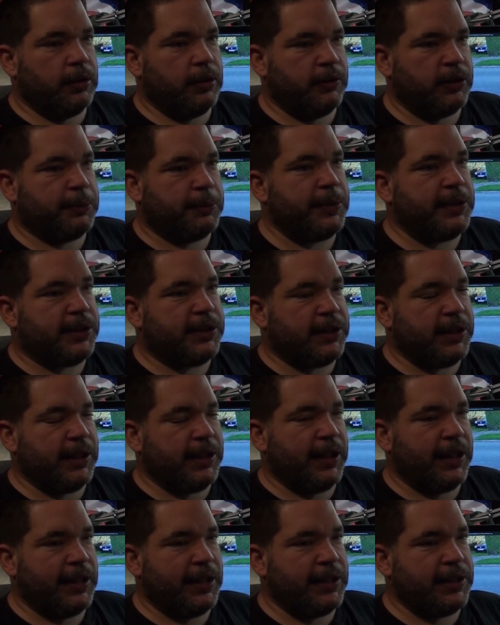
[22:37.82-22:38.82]
Just been
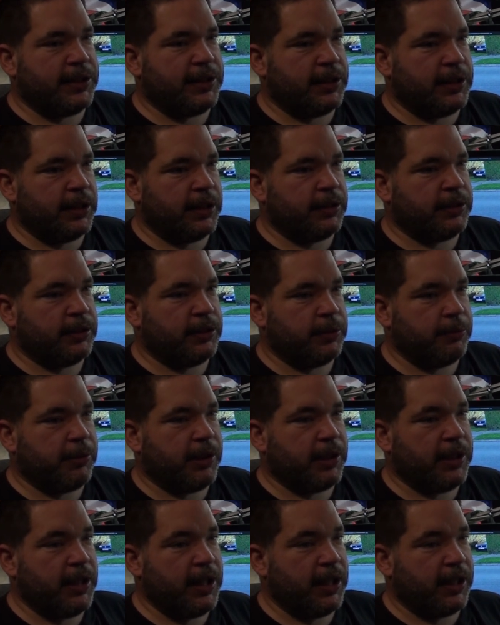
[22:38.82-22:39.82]
sitting here listening to some
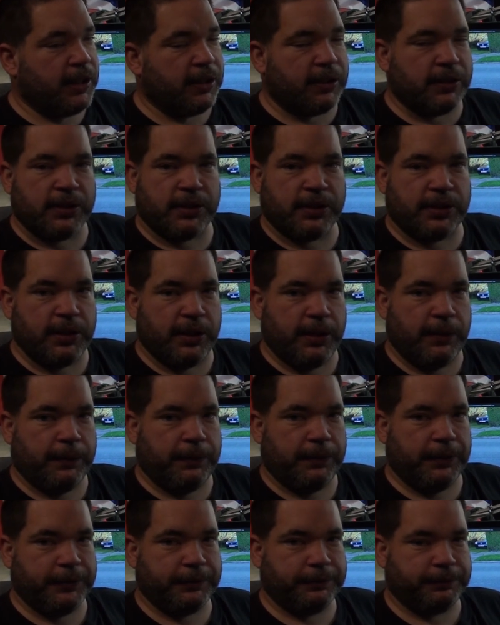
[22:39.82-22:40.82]
clanging and
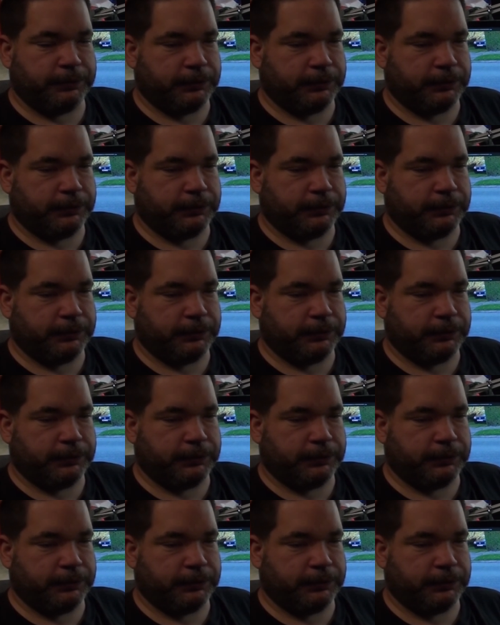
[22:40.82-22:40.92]
stuff